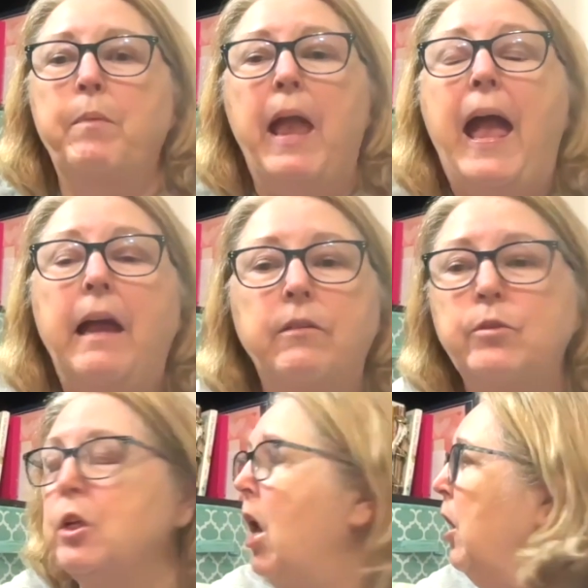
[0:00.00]

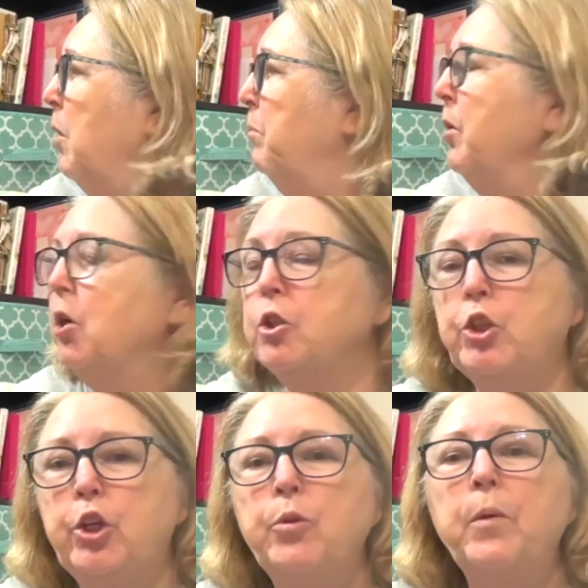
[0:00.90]
had book
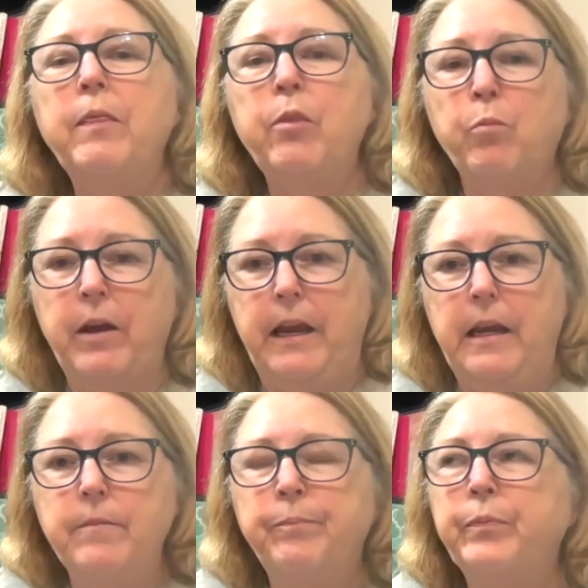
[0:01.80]
2 and
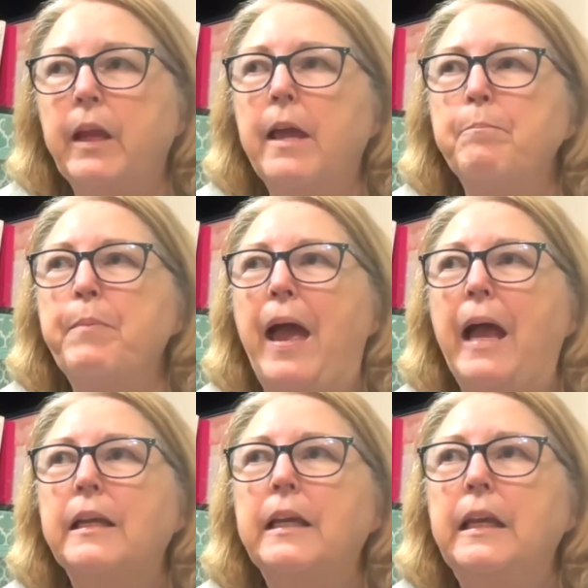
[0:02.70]
3, and
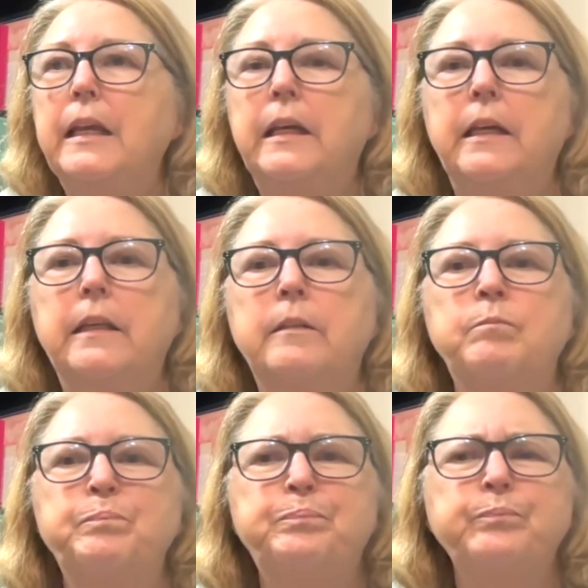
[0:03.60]
back in
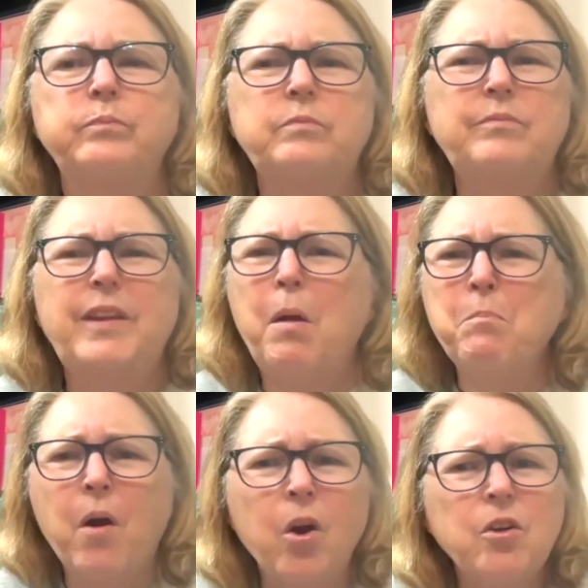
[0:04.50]

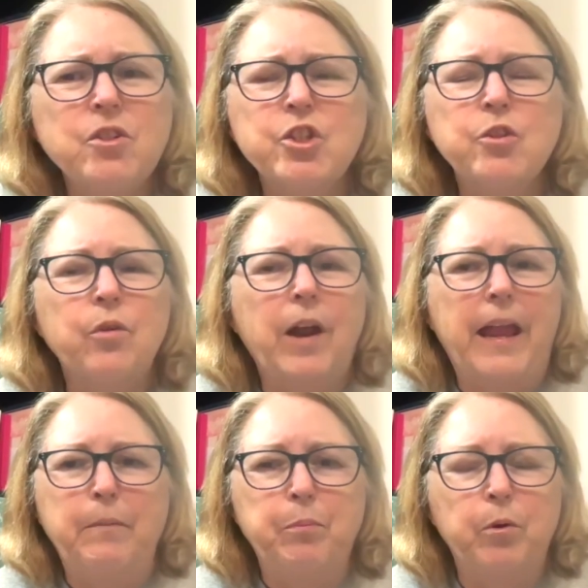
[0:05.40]
March or
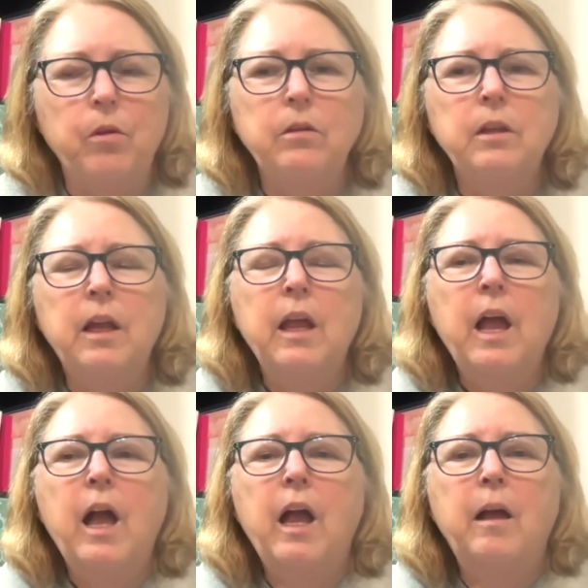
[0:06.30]
April,
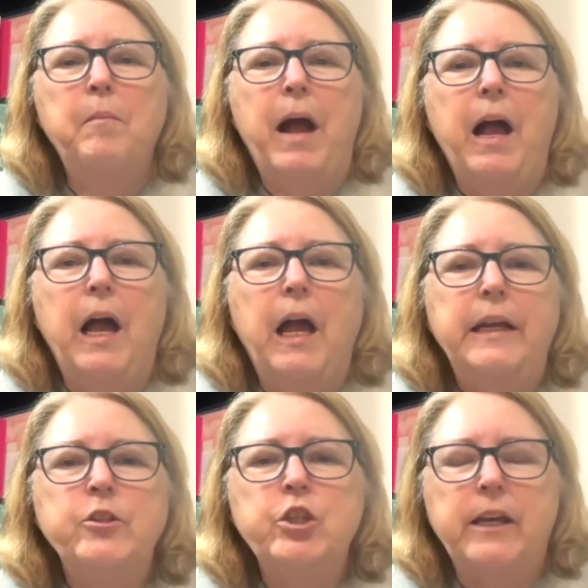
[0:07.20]

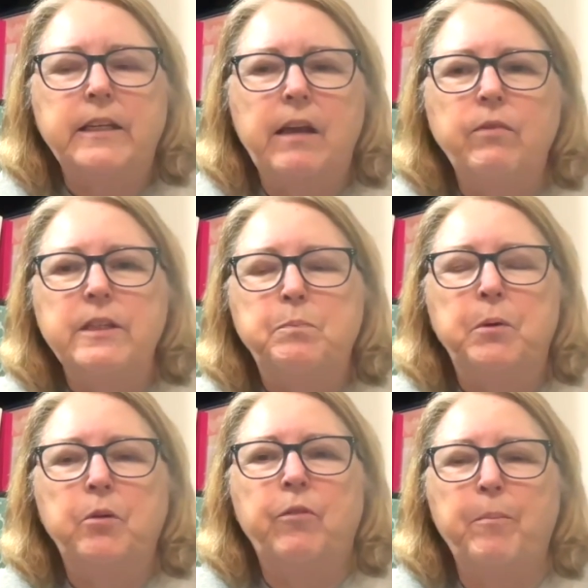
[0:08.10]
I checked out this
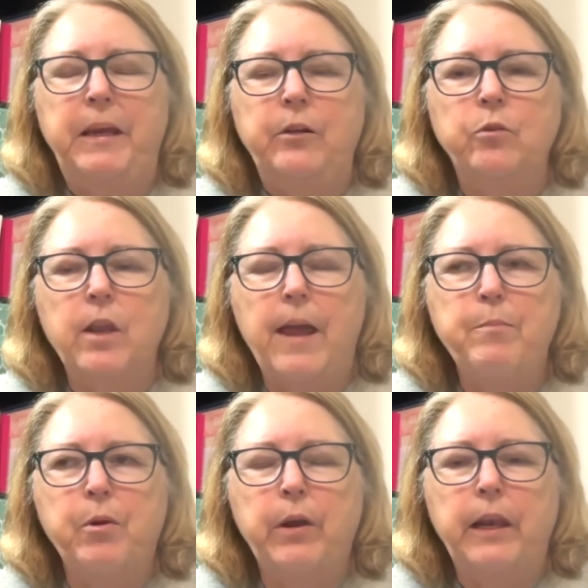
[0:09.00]
book from
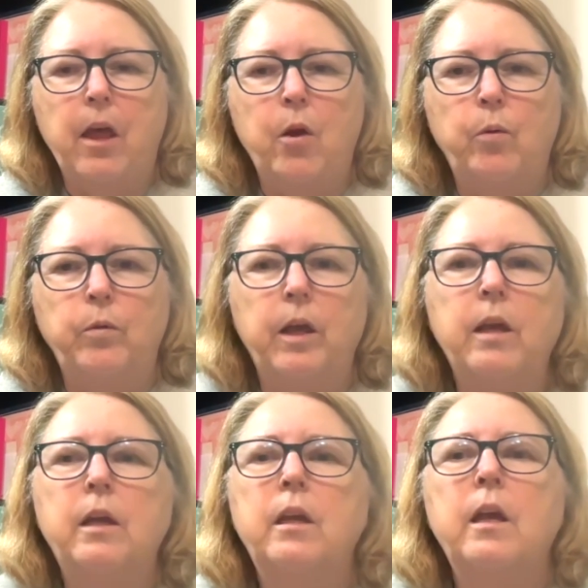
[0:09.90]
Interlibrary Loan,
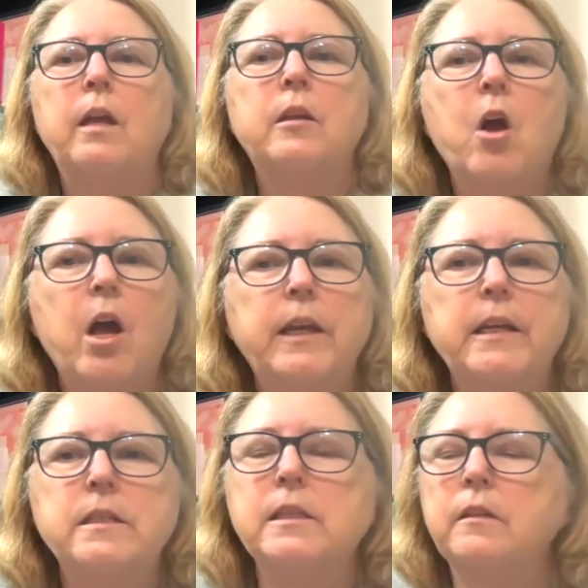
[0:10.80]
got
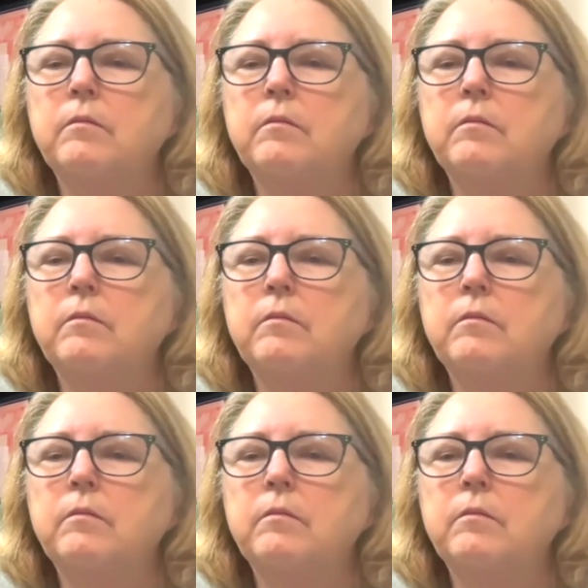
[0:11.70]
it.